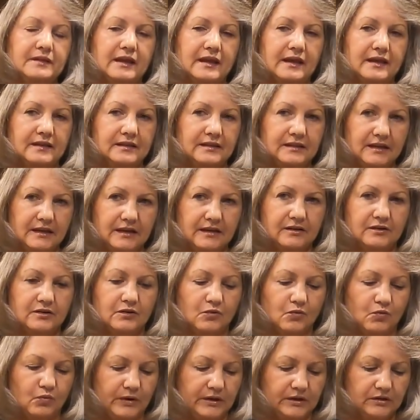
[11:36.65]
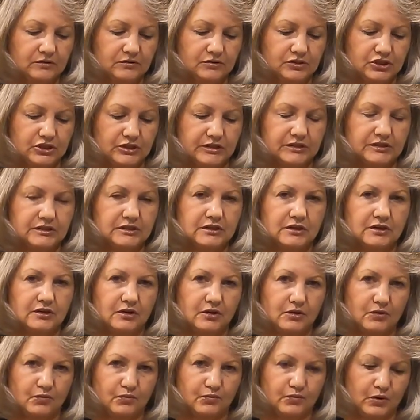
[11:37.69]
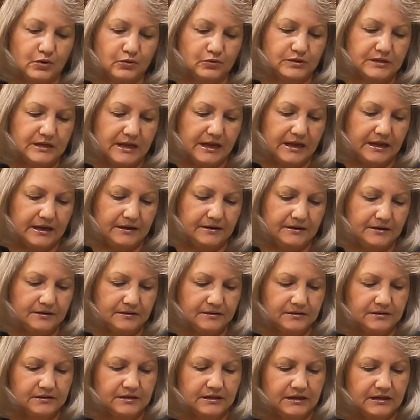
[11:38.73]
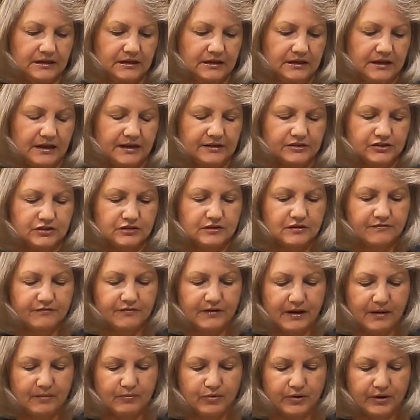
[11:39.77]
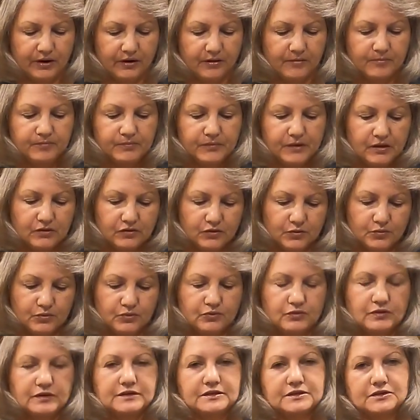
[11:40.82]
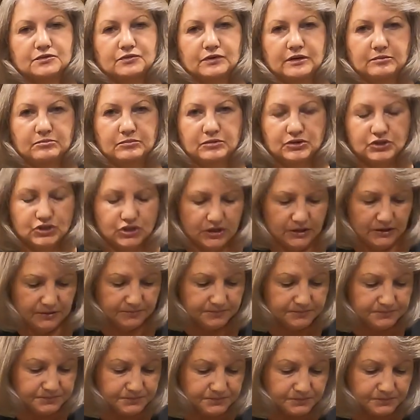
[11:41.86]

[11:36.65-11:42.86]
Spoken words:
and then we'll just rotate the edge of the fabric through the sewing machine.